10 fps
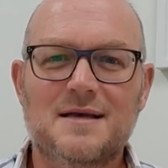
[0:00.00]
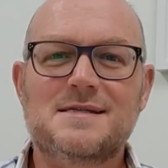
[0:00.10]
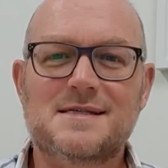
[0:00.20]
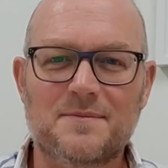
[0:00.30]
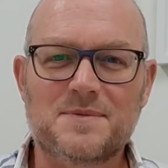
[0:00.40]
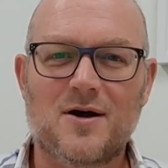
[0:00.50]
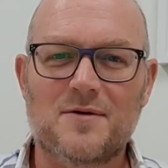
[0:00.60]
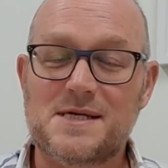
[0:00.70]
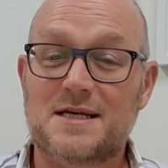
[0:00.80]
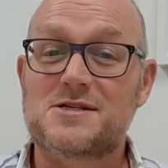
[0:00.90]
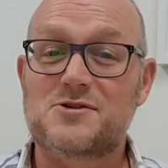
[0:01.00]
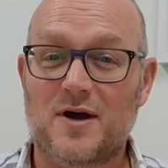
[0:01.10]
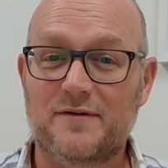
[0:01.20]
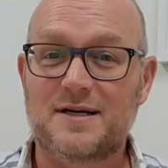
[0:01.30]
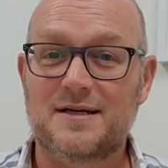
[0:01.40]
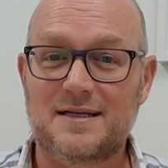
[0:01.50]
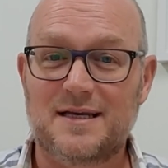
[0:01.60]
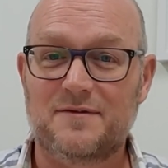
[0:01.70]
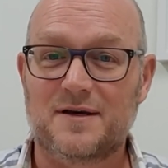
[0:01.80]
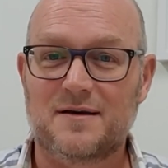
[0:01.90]
Sometimes extravagant
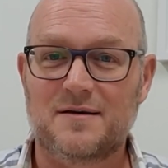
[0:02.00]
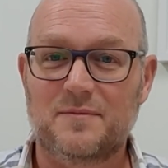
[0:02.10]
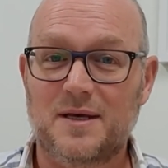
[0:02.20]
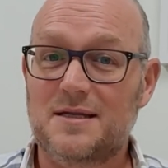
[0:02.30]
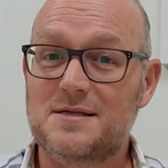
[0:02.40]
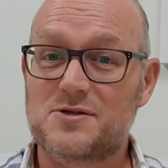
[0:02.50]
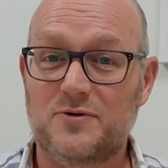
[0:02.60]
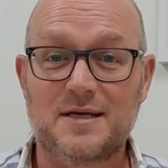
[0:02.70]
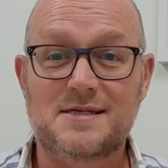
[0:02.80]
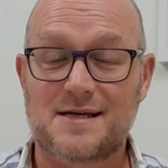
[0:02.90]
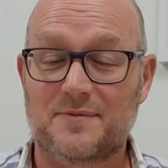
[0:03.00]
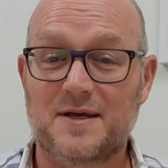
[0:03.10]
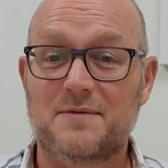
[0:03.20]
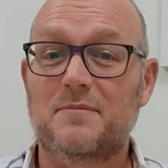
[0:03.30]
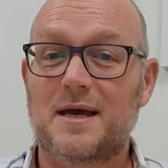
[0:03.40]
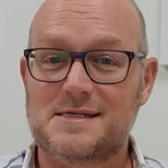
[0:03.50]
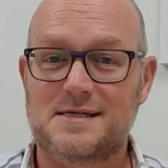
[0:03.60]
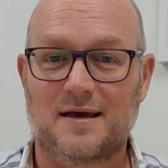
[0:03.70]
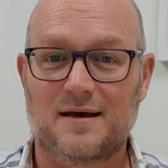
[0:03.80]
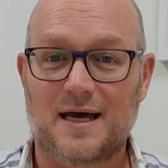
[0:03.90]
giving means doing something
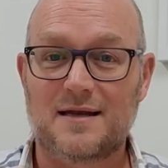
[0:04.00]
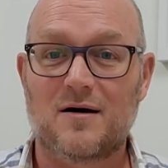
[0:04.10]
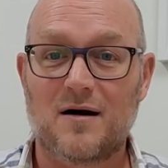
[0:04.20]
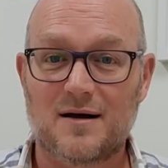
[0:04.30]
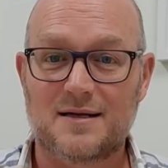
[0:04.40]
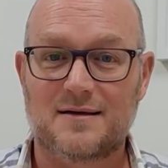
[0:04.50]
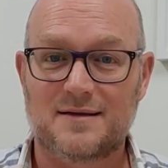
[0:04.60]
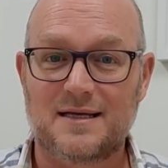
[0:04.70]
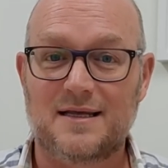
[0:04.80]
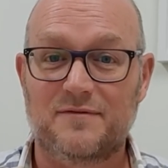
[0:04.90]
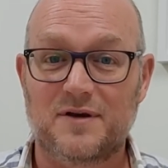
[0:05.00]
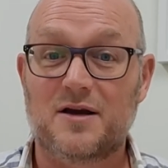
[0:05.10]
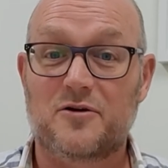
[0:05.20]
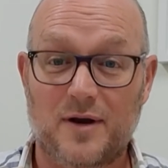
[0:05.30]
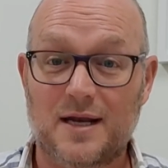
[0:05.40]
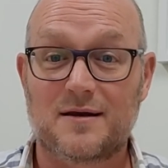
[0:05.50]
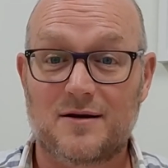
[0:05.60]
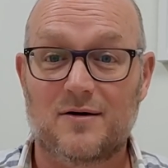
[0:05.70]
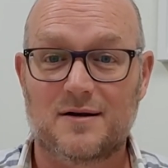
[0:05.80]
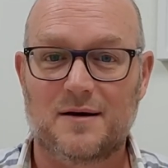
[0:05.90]
messier and harder than giving a credit
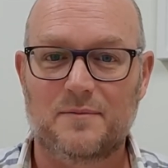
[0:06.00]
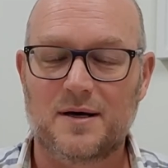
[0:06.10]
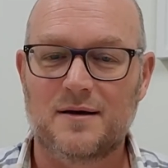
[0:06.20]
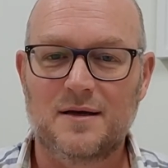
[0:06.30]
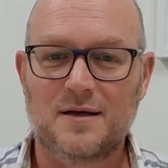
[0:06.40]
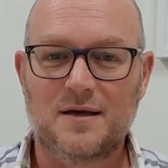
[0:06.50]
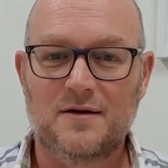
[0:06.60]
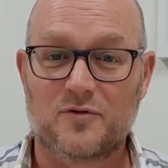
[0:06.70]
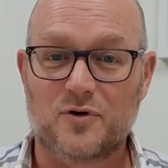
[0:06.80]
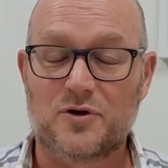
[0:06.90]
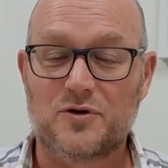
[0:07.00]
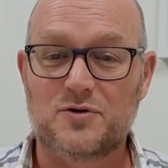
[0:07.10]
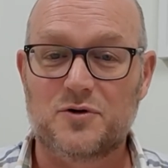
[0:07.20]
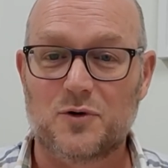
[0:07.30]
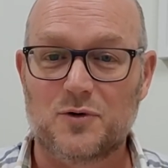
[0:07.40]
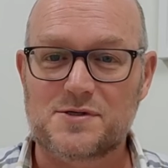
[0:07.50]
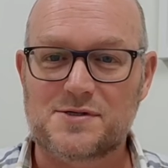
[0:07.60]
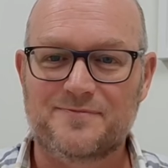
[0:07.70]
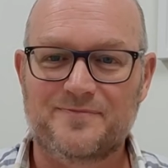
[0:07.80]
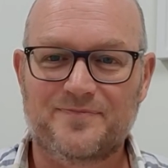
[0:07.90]
card number for a good
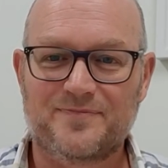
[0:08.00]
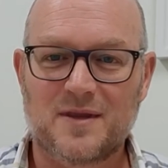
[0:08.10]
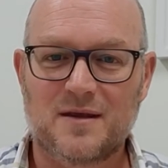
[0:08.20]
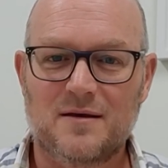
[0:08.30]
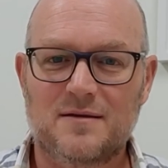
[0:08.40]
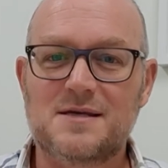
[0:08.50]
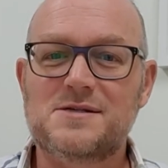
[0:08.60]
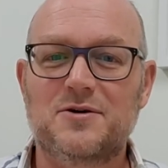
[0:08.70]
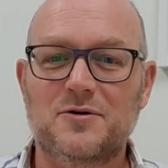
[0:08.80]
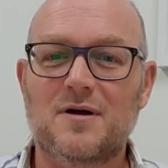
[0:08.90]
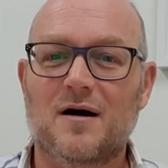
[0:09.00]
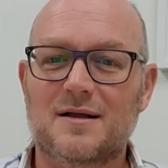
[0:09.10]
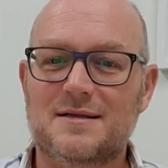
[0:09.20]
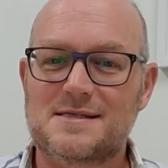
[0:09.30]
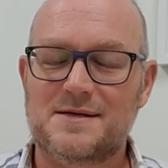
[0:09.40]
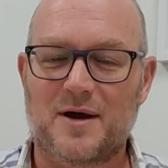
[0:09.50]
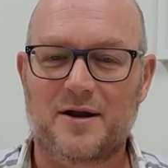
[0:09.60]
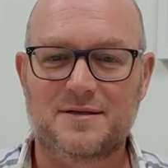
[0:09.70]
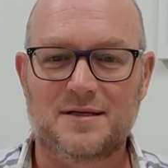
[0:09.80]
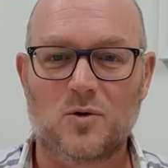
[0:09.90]
cause. This good-hearted
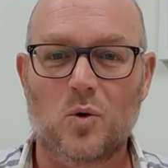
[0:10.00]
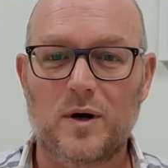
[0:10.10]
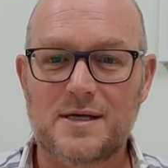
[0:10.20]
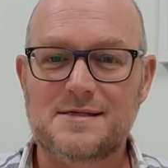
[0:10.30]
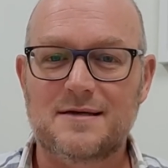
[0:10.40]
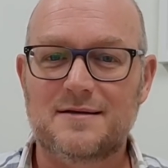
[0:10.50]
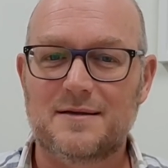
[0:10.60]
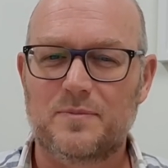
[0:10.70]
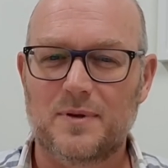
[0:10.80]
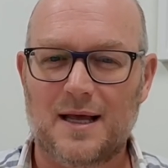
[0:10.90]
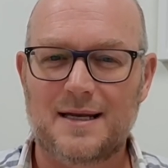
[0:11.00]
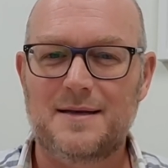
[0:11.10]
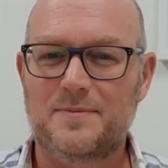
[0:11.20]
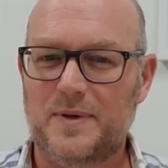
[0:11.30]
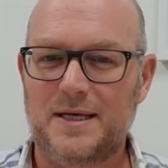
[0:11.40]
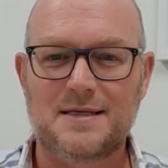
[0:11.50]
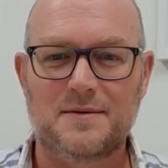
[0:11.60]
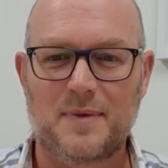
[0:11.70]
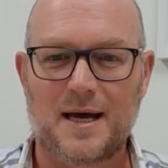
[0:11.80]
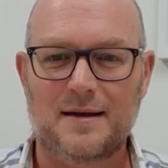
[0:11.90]
Samaritan hoisted the bloody
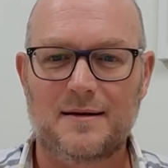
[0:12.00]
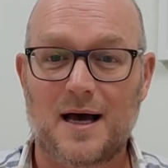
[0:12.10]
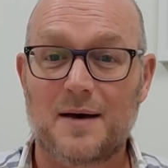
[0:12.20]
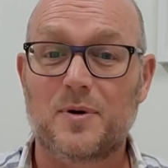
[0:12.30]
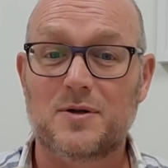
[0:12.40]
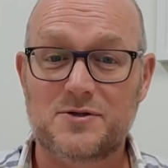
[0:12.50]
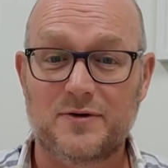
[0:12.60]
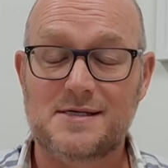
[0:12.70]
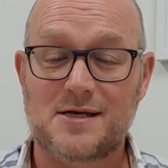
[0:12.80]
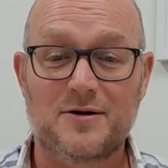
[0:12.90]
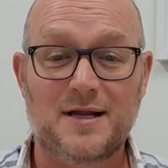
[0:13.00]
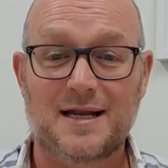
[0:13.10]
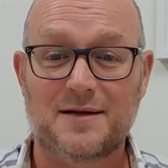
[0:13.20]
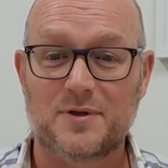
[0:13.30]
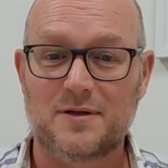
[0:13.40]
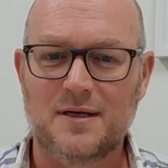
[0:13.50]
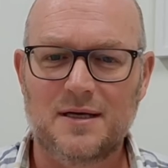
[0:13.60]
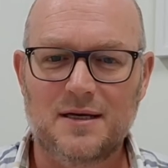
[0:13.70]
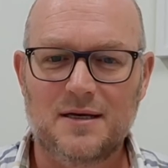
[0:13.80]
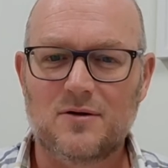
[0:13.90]
beaten man up onto his own animal,
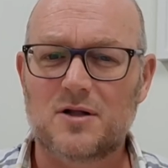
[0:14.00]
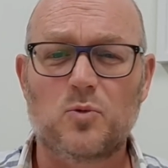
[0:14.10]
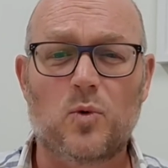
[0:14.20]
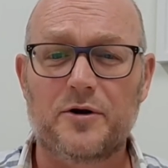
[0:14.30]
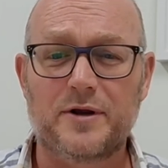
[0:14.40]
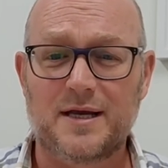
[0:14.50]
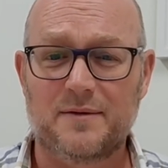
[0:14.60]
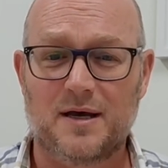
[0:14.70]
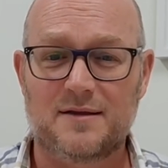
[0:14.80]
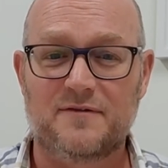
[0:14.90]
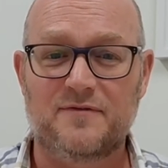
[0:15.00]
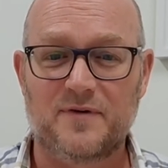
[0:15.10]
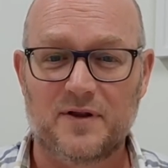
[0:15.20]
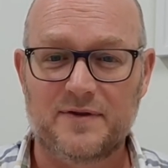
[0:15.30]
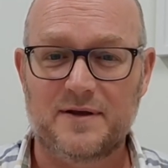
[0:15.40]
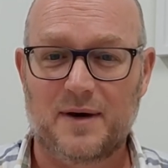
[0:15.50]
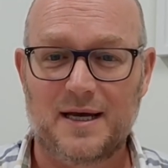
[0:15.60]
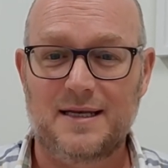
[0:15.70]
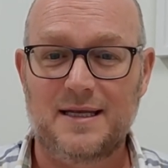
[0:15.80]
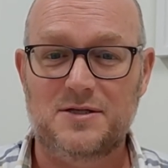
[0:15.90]
not worrying about the filth he may
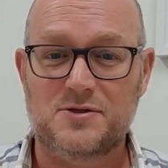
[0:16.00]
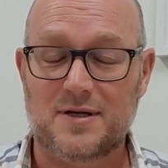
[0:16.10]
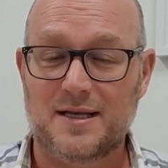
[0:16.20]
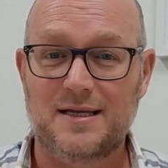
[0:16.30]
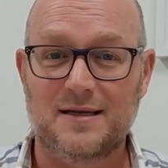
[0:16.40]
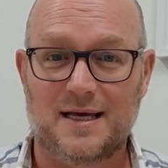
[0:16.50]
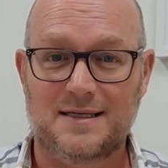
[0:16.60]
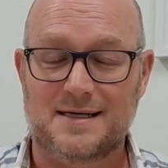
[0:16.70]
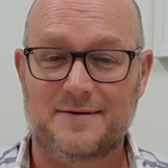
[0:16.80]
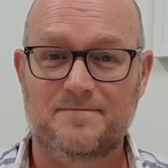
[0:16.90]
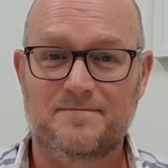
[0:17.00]
need to clean later.